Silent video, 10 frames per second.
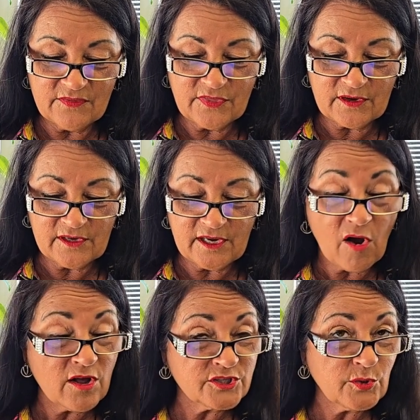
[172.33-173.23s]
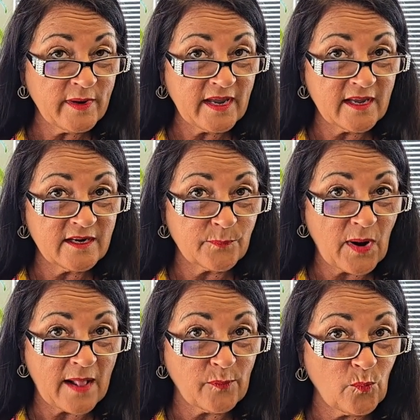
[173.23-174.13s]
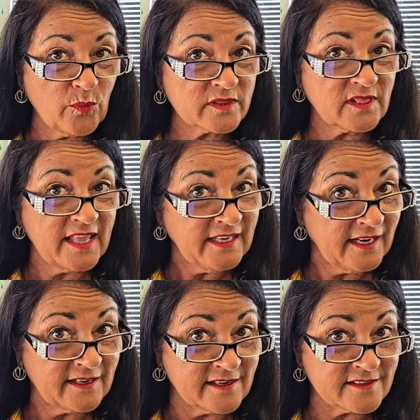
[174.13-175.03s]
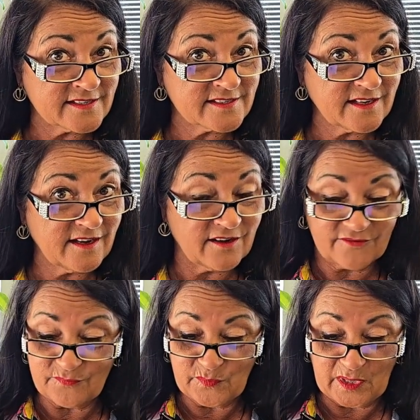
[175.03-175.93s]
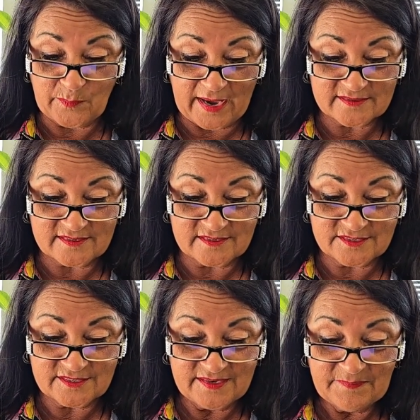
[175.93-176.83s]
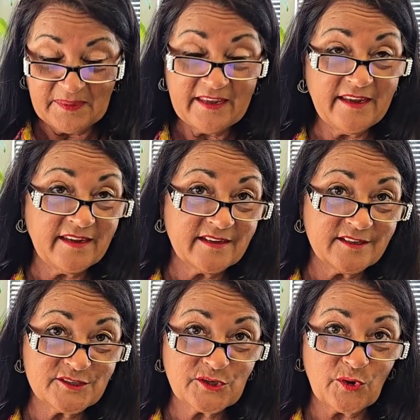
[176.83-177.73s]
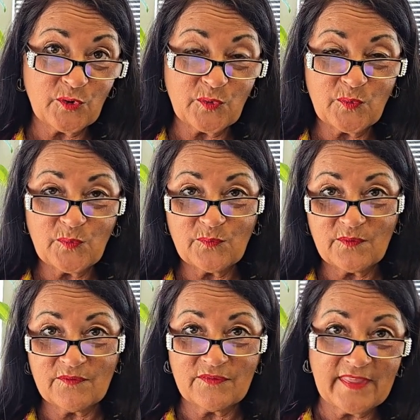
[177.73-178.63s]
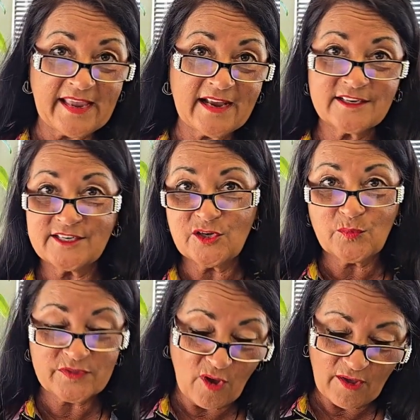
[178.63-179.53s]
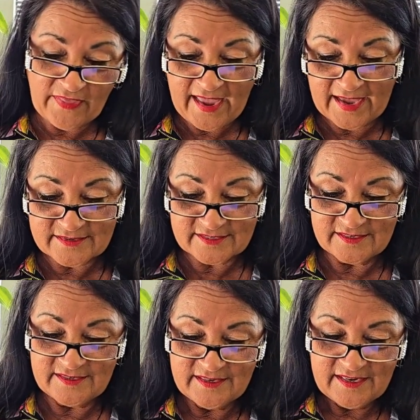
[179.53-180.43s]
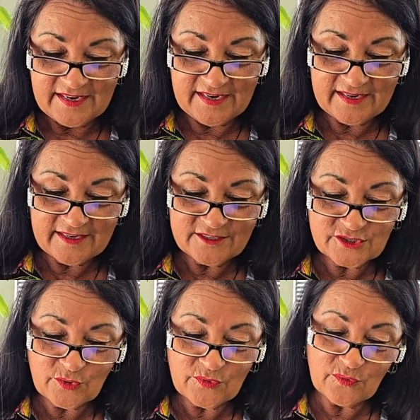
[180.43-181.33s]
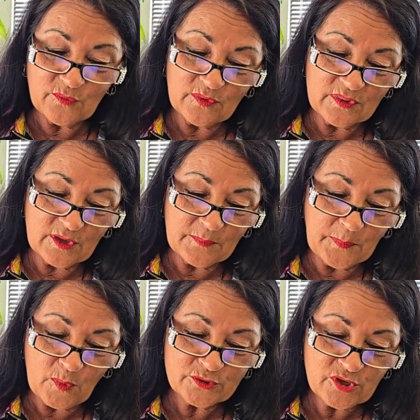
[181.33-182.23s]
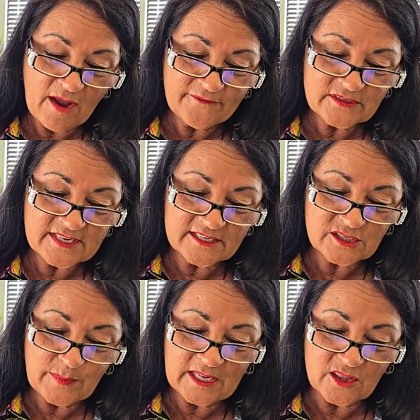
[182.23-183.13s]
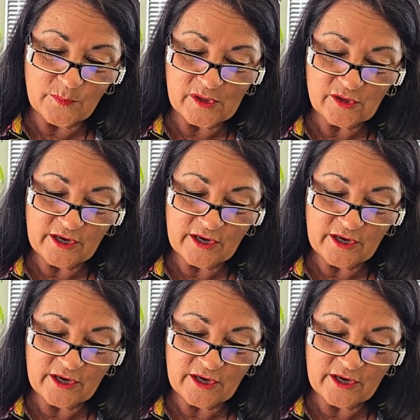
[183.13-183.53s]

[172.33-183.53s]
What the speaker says: they also had a problem with cleanliness of mailboxes. And so they had to deal with all that. And so the post office estimated the mail